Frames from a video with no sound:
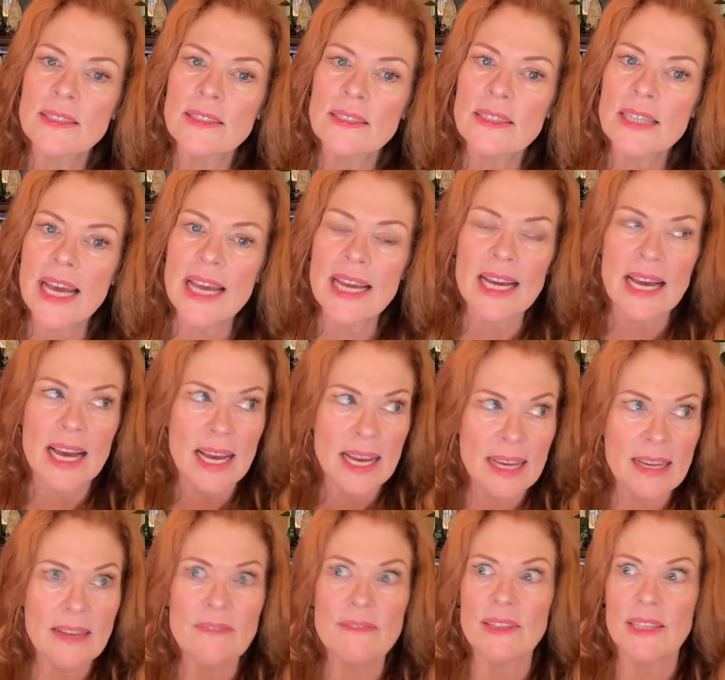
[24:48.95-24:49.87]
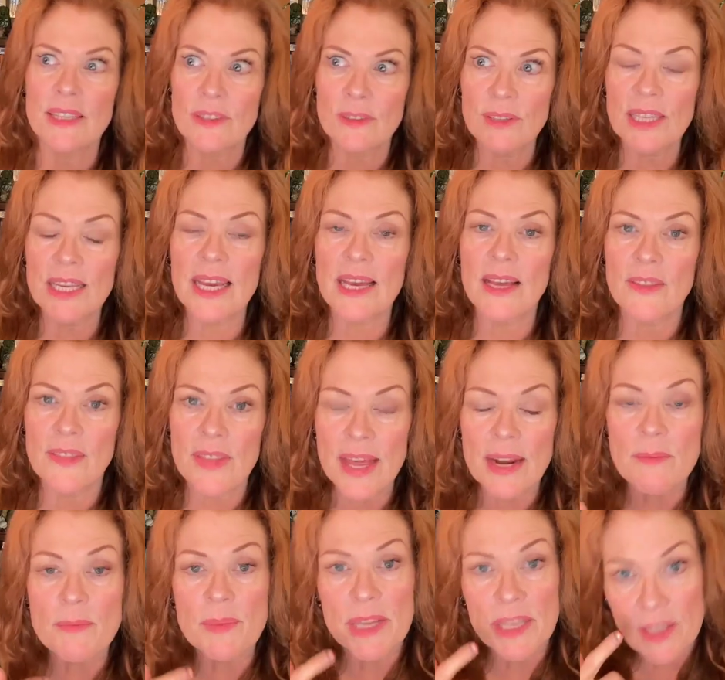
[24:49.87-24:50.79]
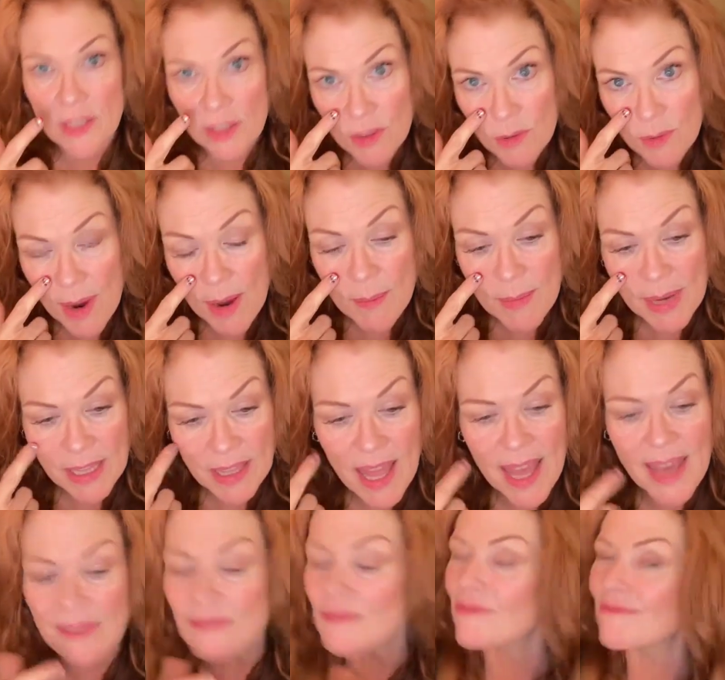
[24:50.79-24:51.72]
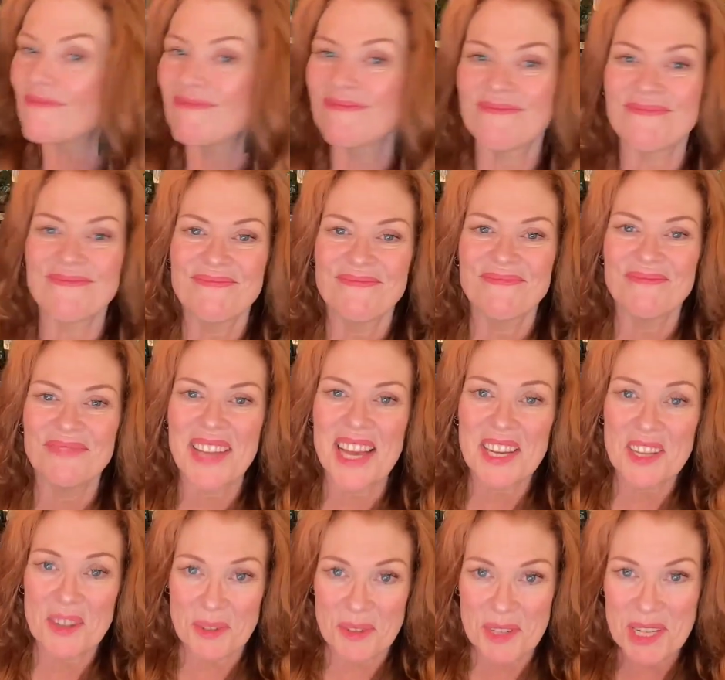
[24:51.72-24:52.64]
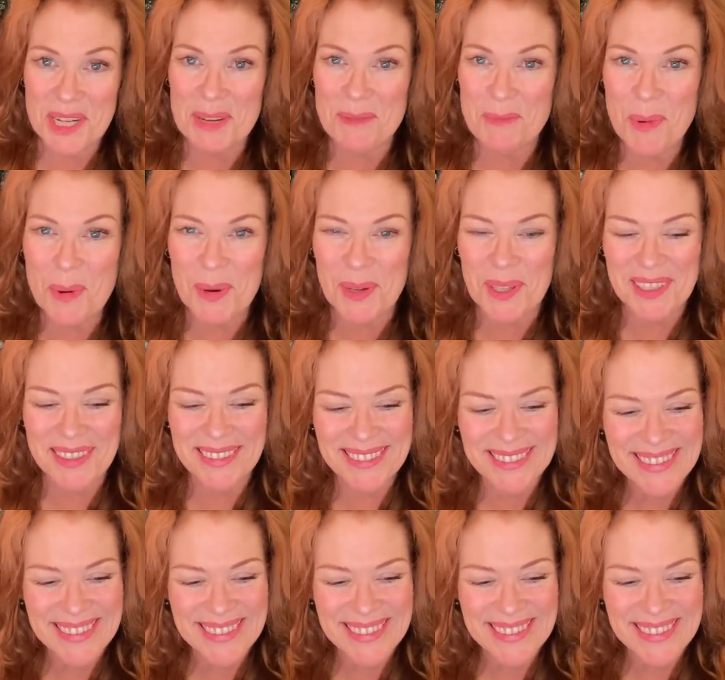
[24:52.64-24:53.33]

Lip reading: Like I have literally held that opinion throughout my life. I don't anymore.